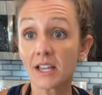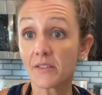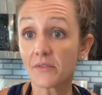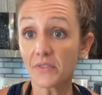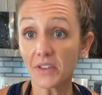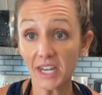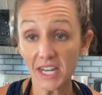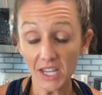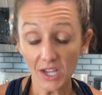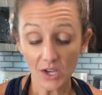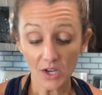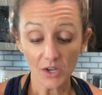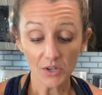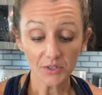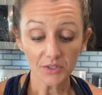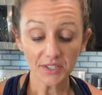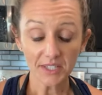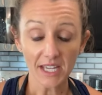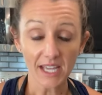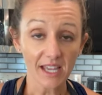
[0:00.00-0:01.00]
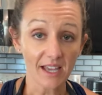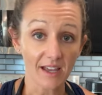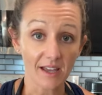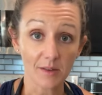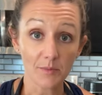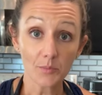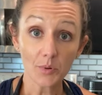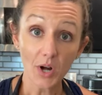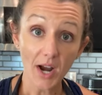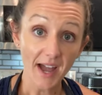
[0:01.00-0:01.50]
videos and
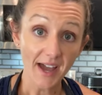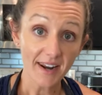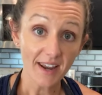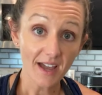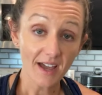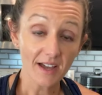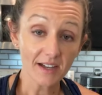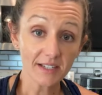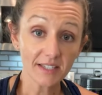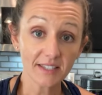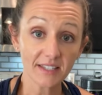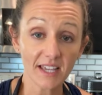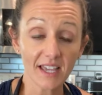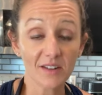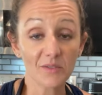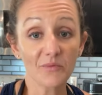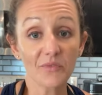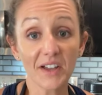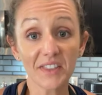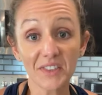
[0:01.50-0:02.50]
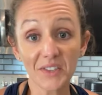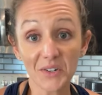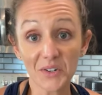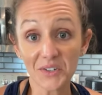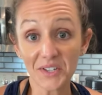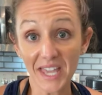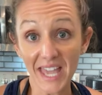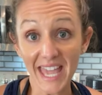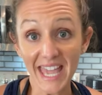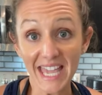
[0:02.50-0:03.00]
products and fun little
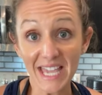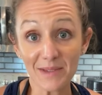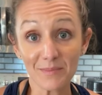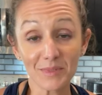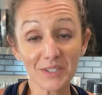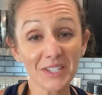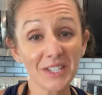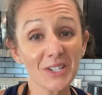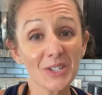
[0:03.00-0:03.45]
games.